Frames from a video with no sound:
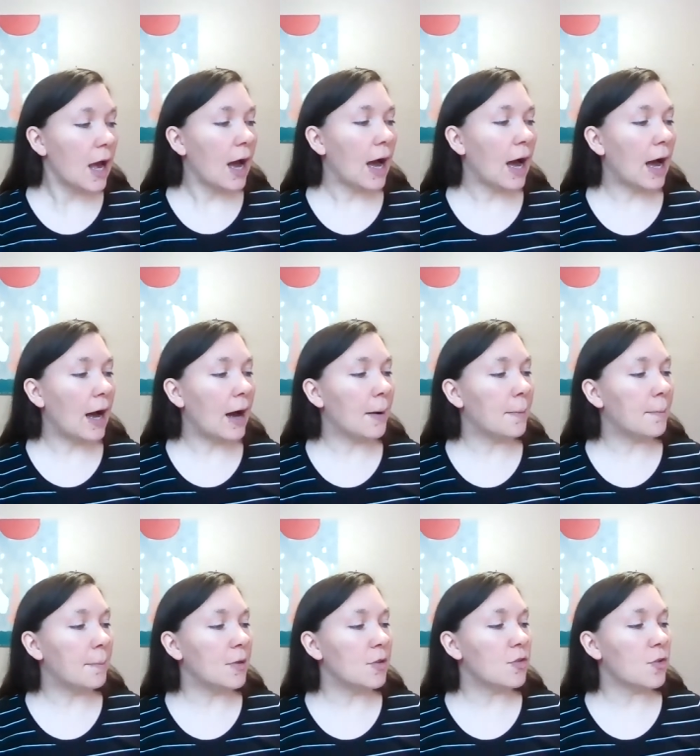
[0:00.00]

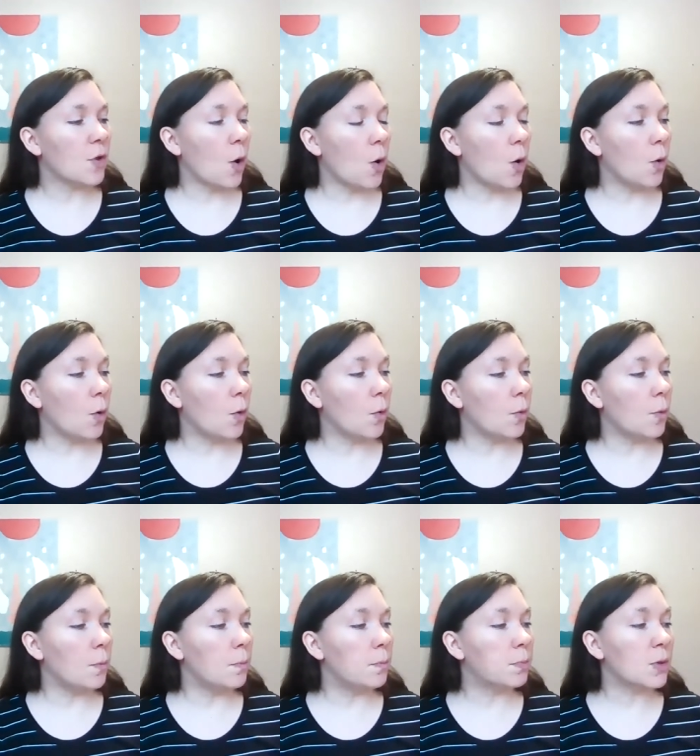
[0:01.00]
um,
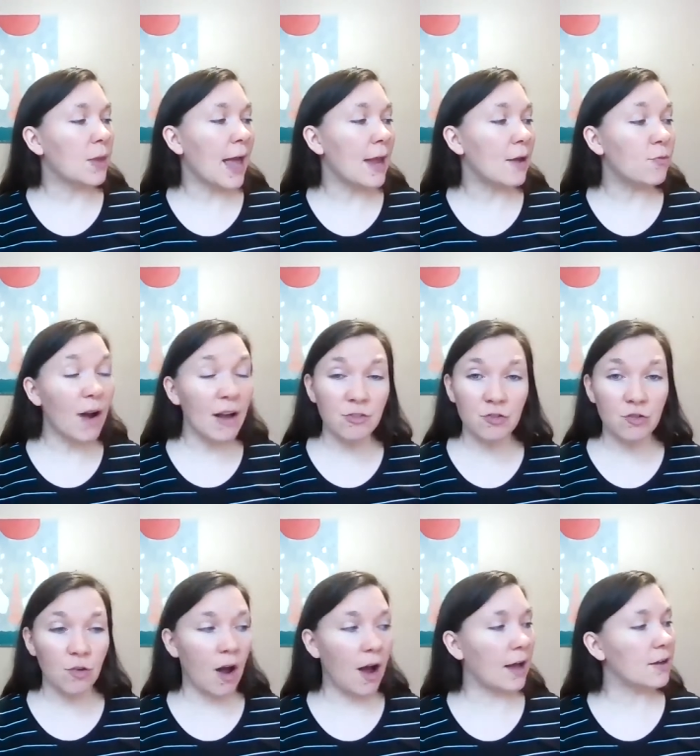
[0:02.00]
so play
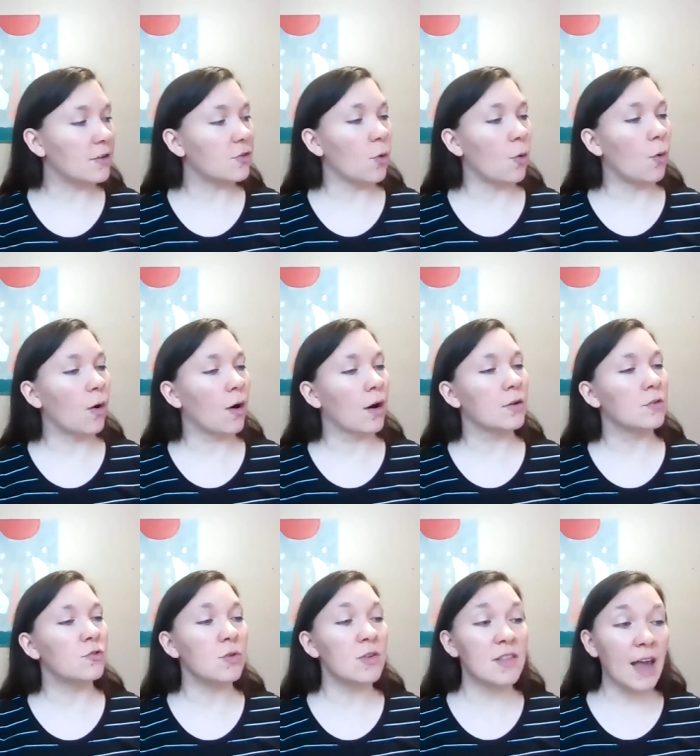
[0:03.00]
restaurant or
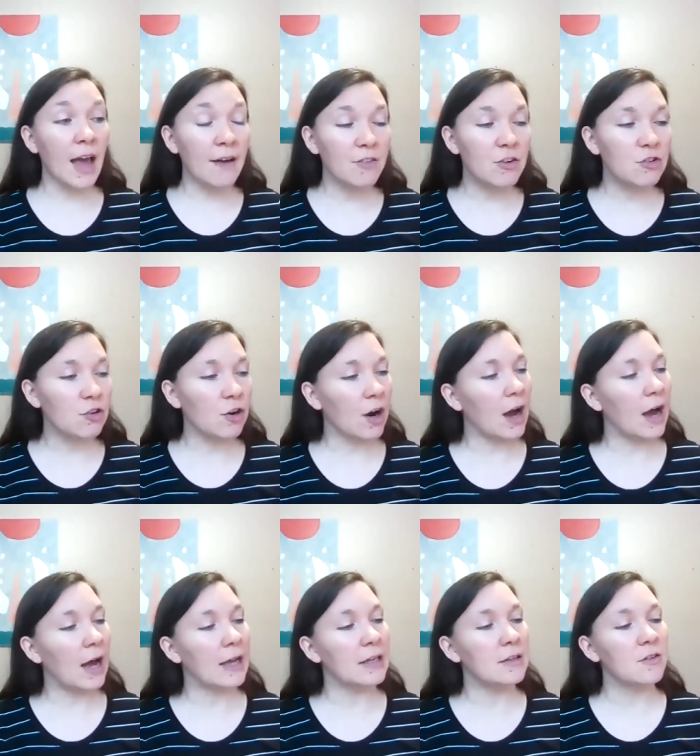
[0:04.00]
do a scavenger
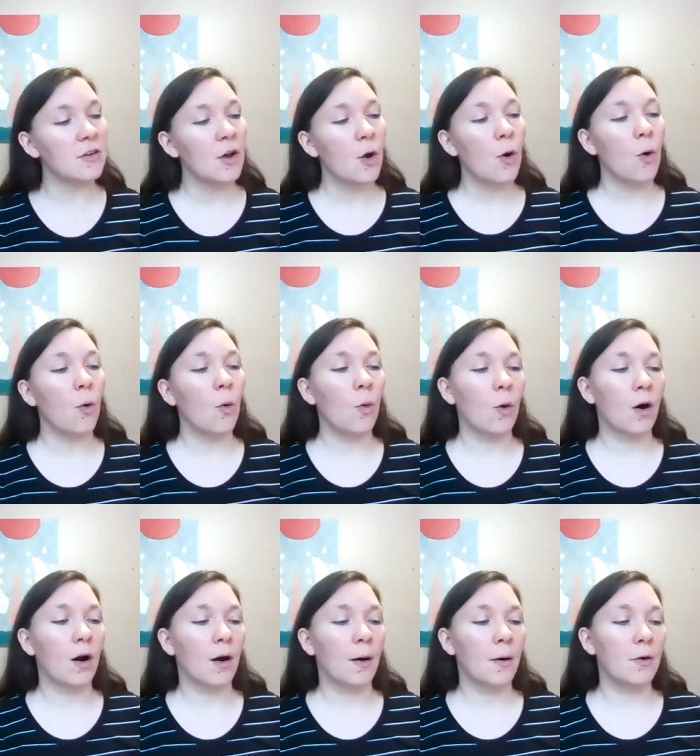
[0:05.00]
hunt
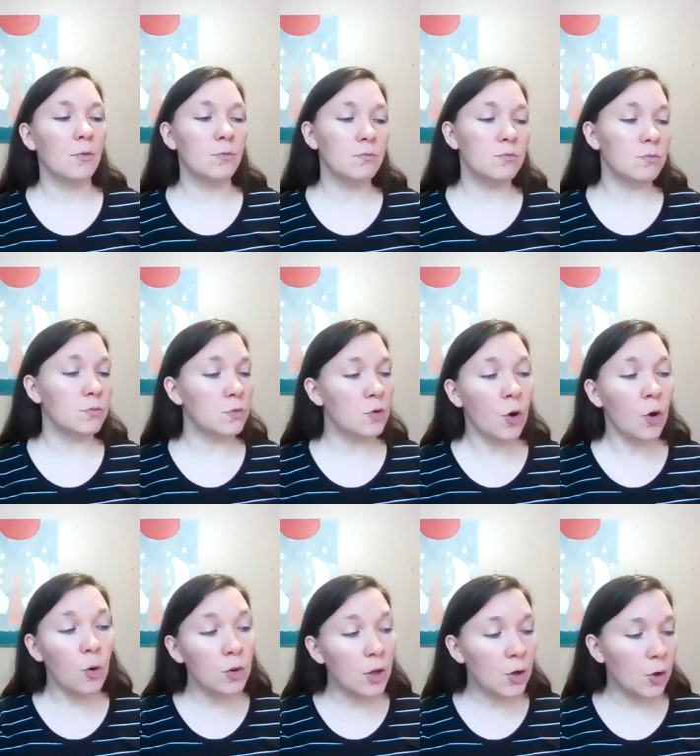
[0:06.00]
or
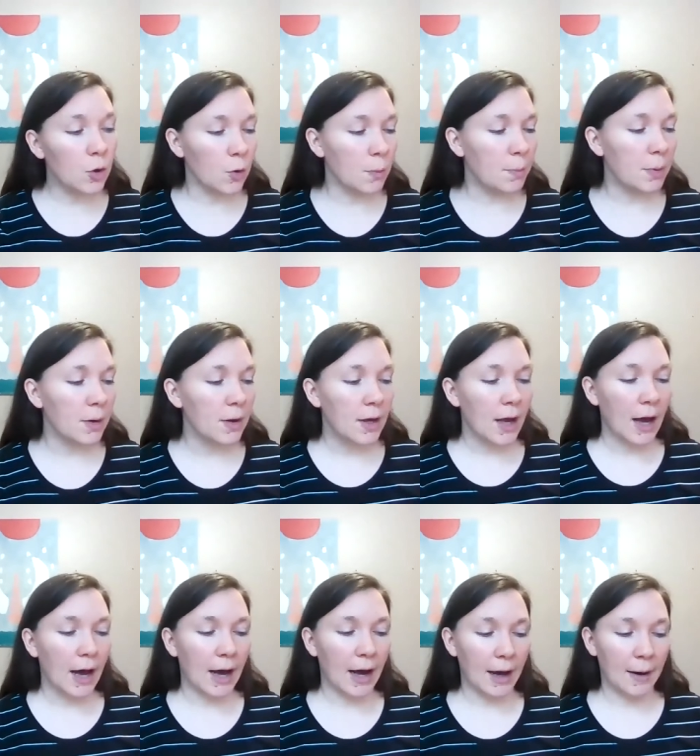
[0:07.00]
hula hoop,
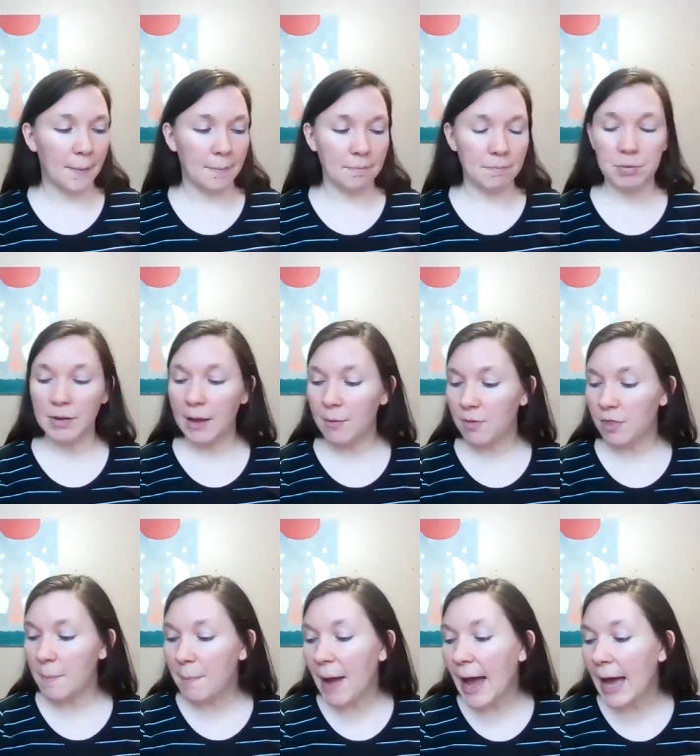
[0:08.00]
um, play with
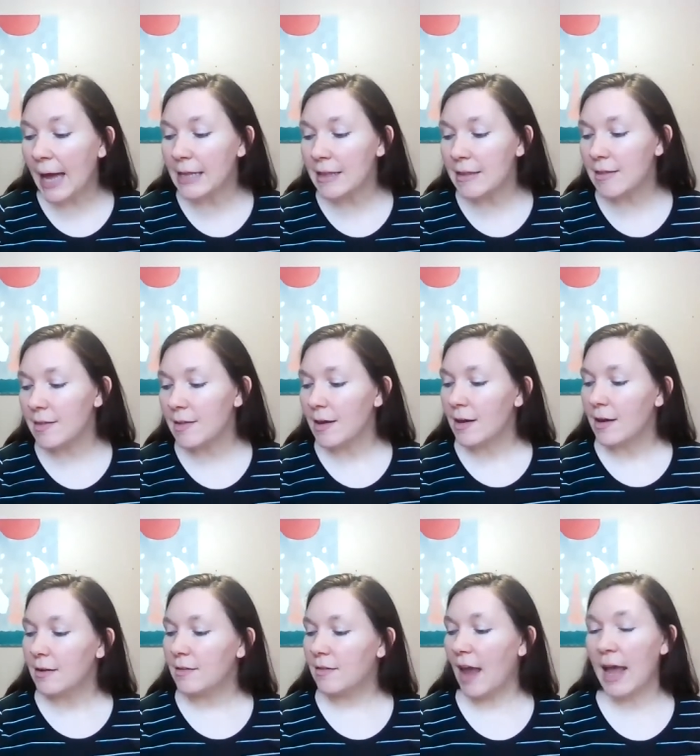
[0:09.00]
the pets,
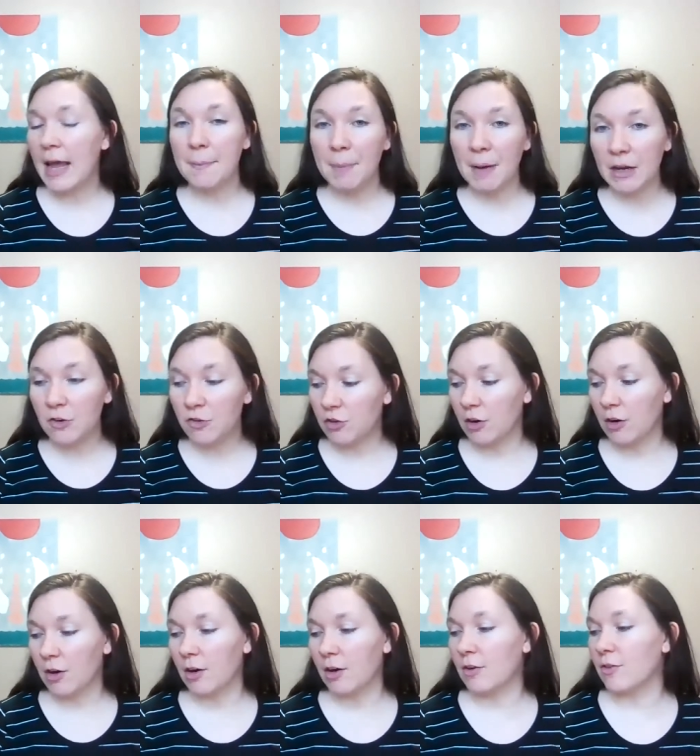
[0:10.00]
take
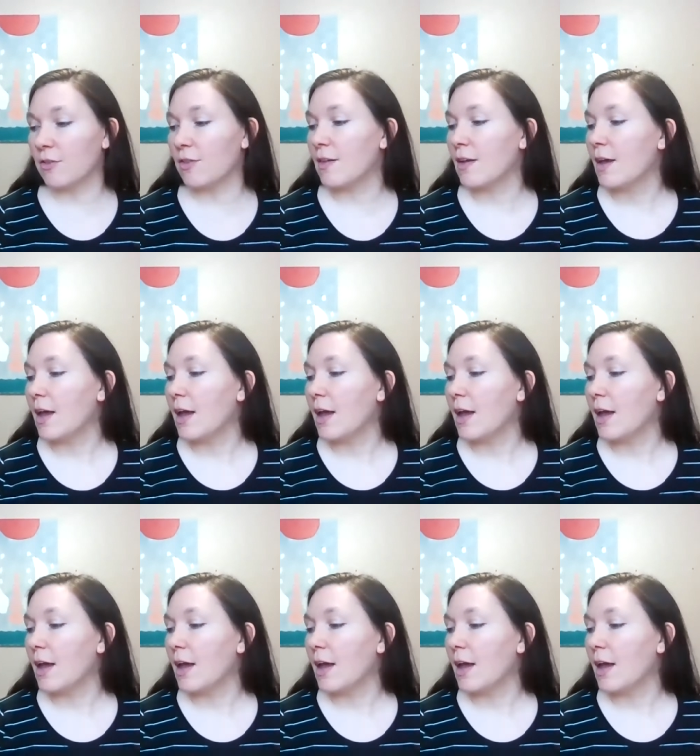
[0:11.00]
pictures,